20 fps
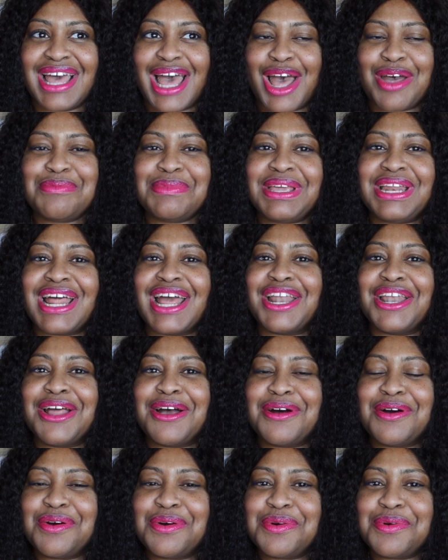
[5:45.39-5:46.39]
I mean, I
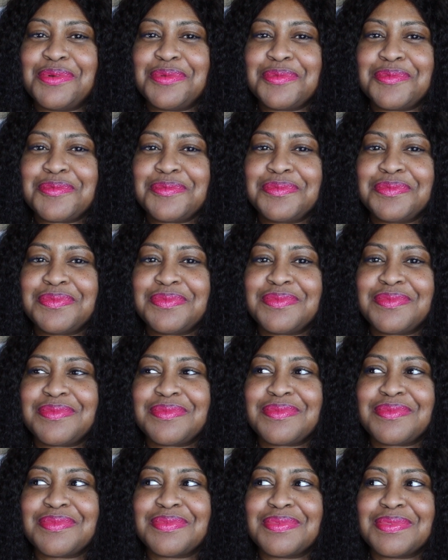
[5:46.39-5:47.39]
know
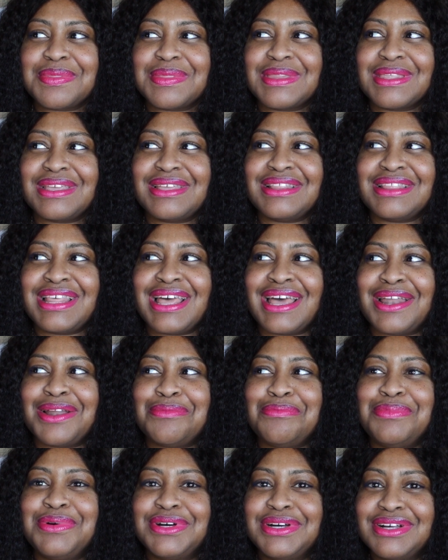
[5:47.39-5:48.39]
that
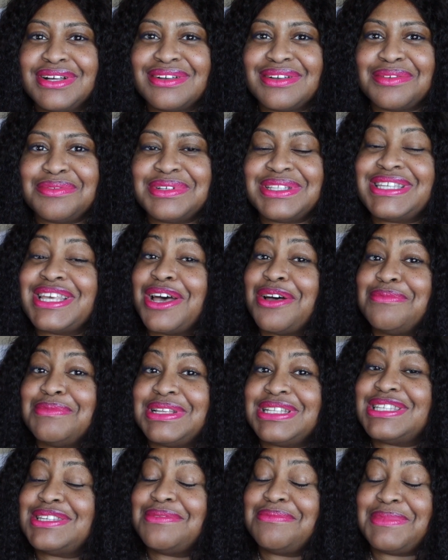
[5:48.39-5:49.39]
a book would tell
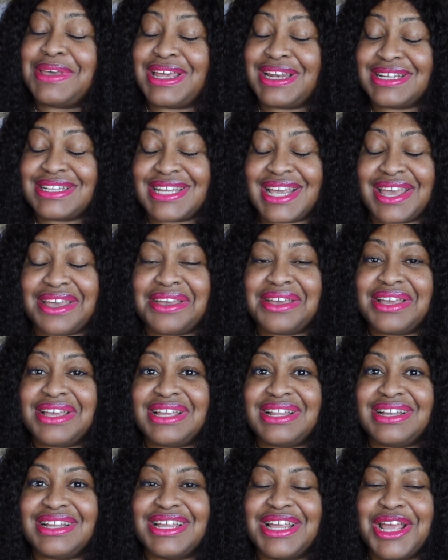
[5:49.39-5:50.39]
me to
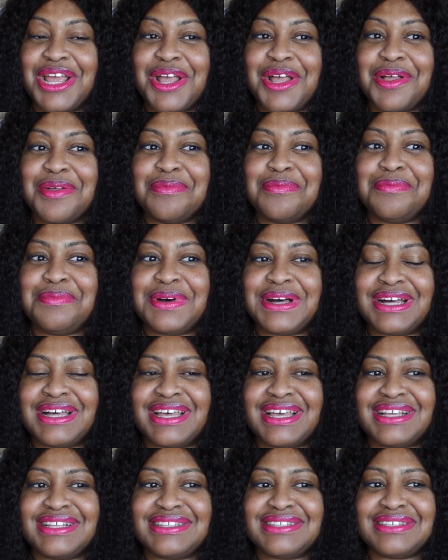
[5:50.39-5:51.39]
meditate,
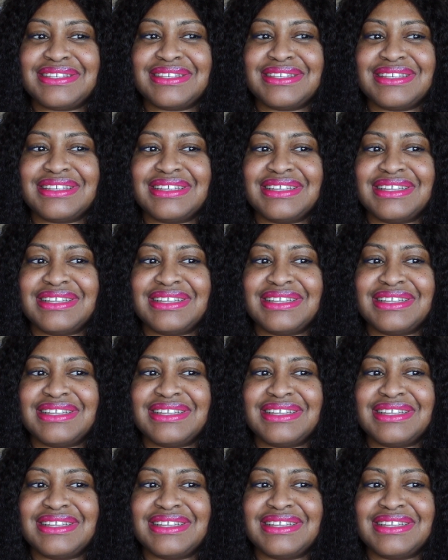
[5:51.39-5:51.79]
but